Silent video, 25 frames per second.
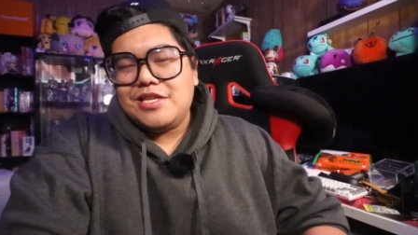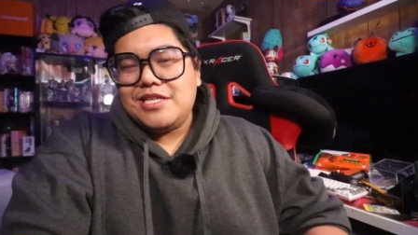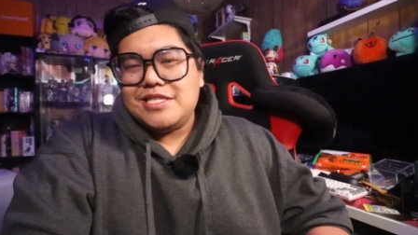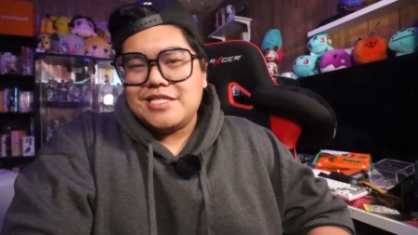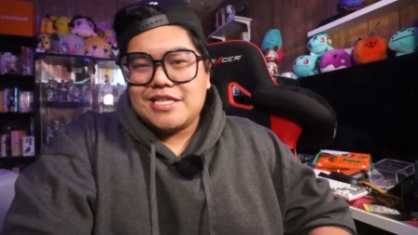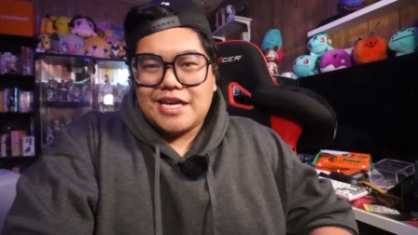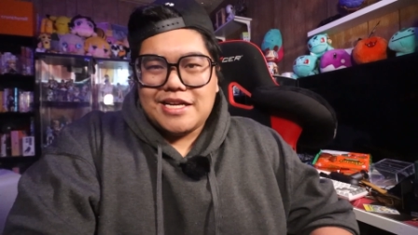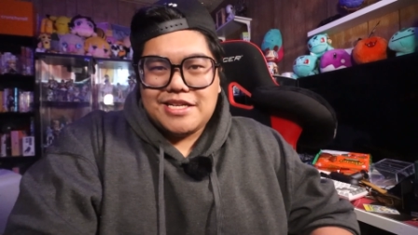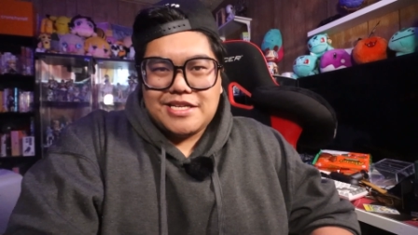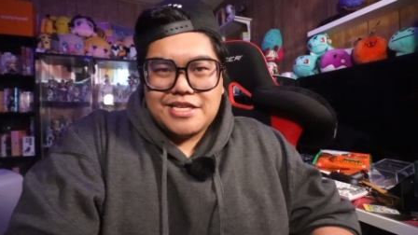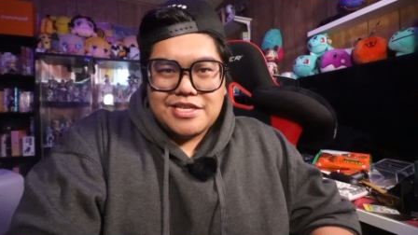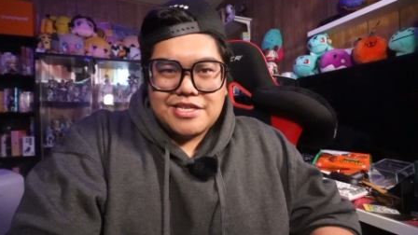with these
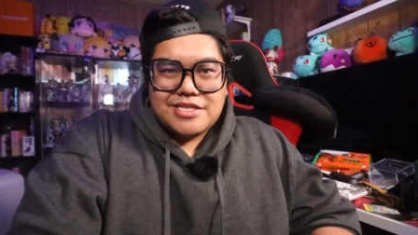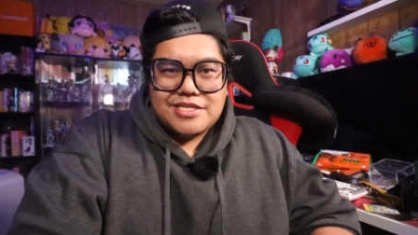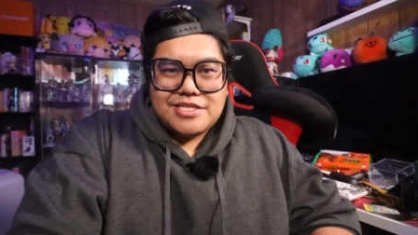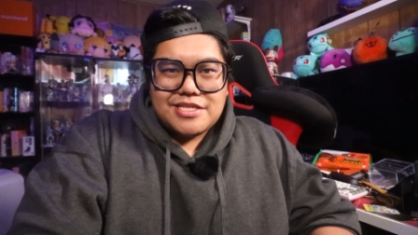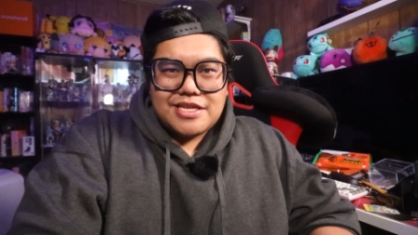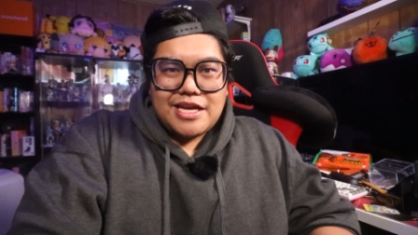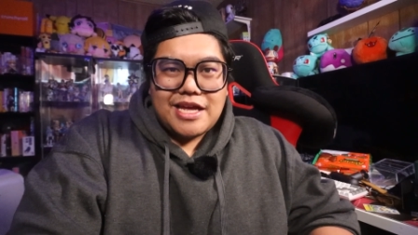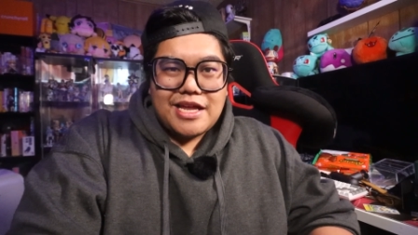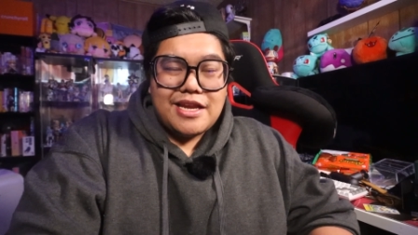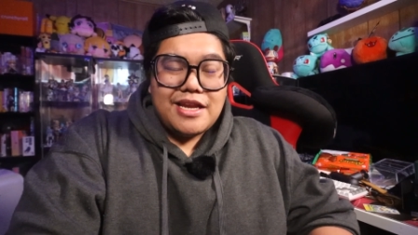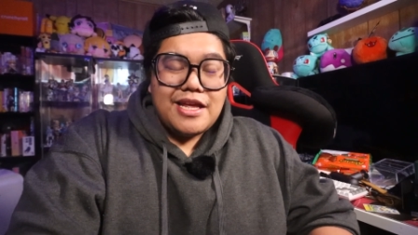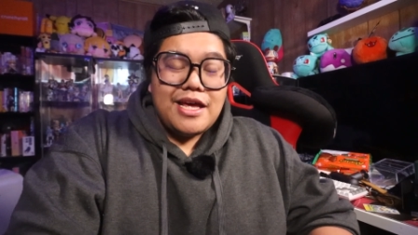ideas,
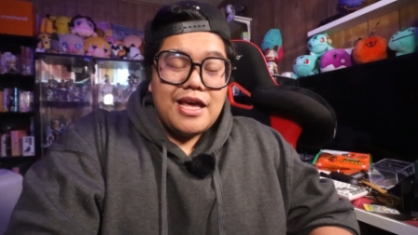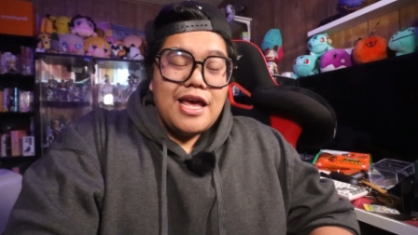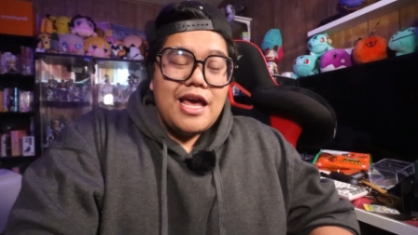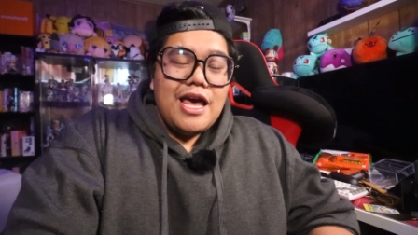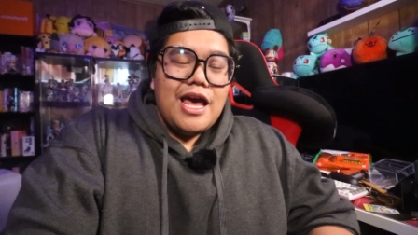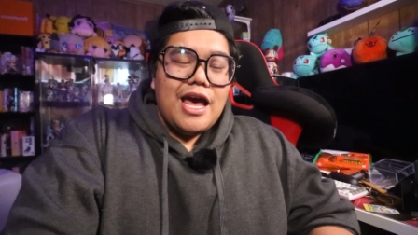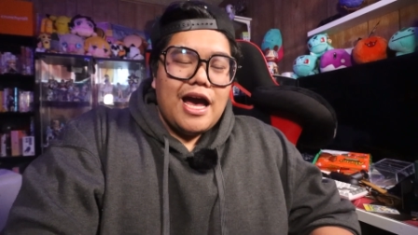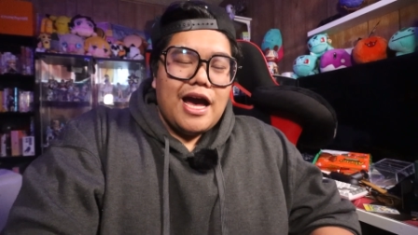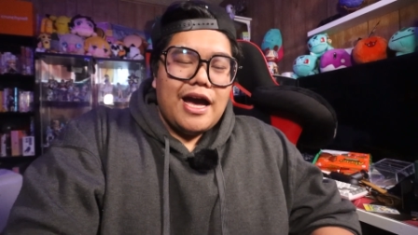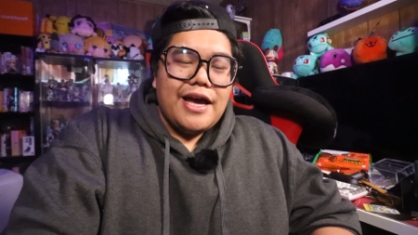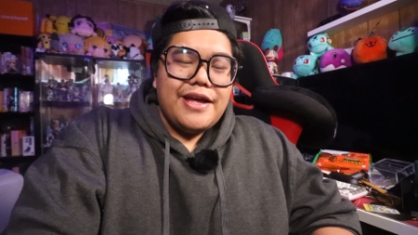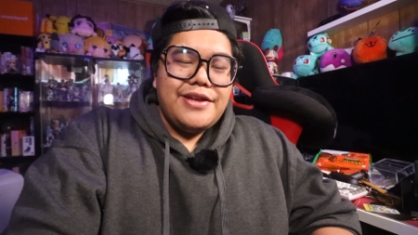and
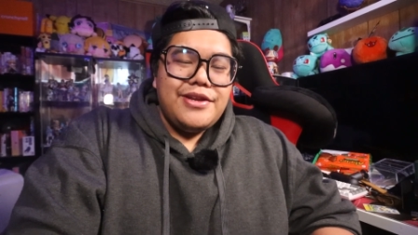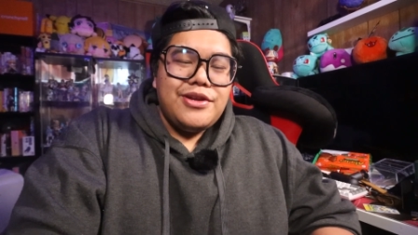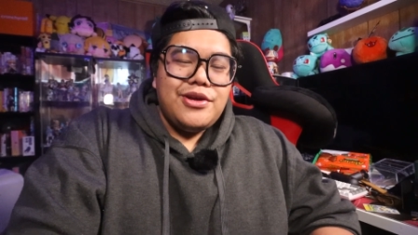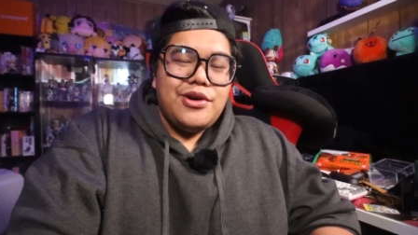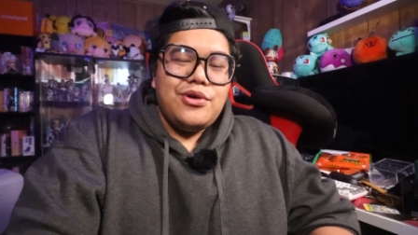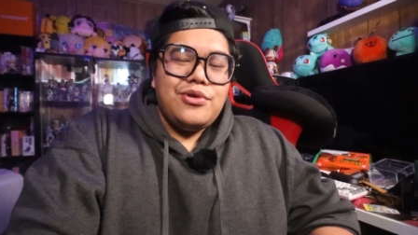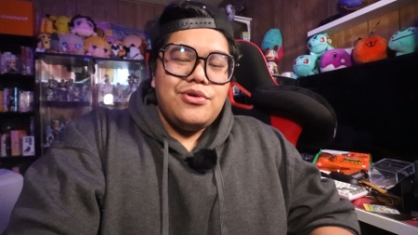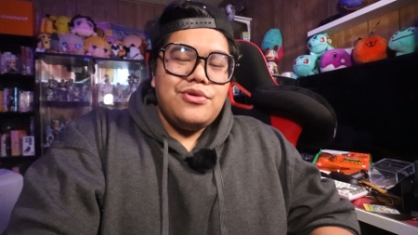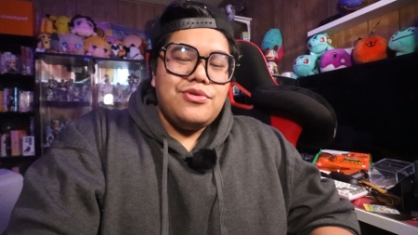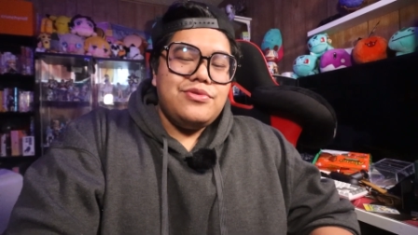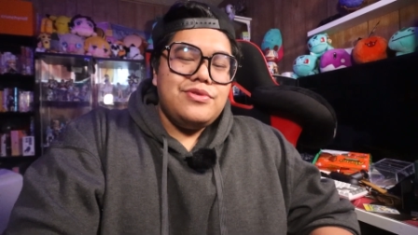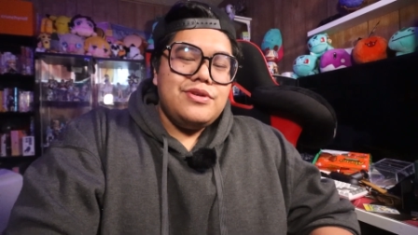I
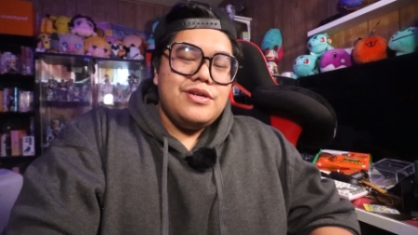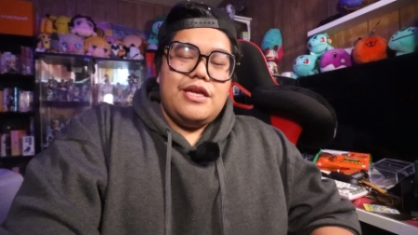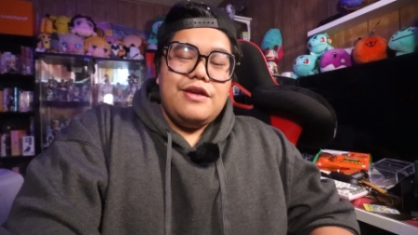know